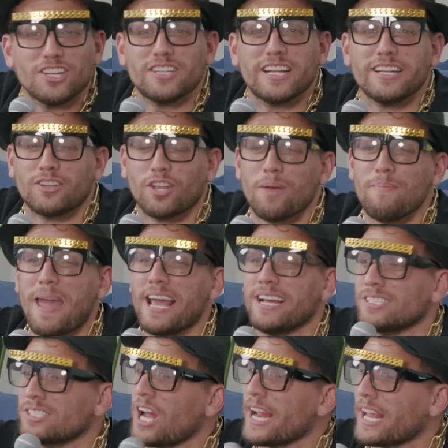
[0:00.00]
Because yeah, yeah. to me,
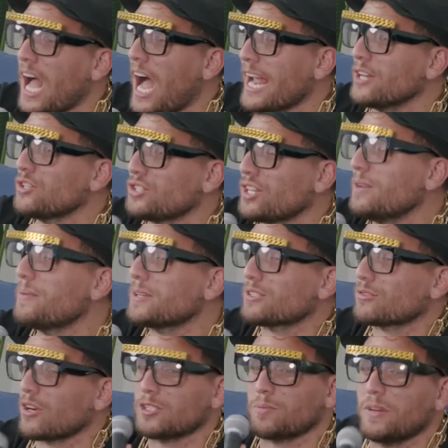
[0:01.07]
it's like I understand the
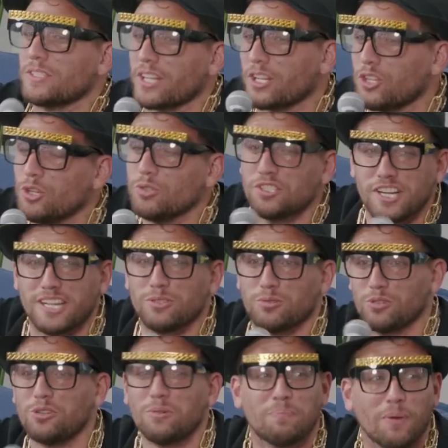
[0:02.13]
business rush, but it's like you said this
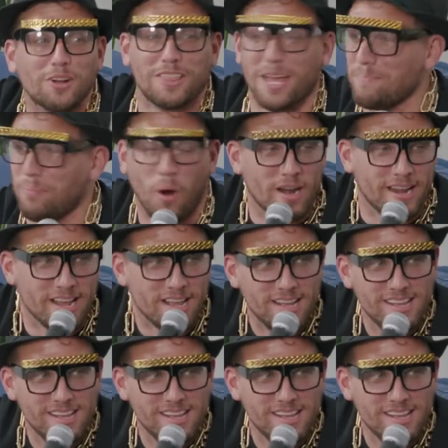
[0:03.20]
was your birthday party.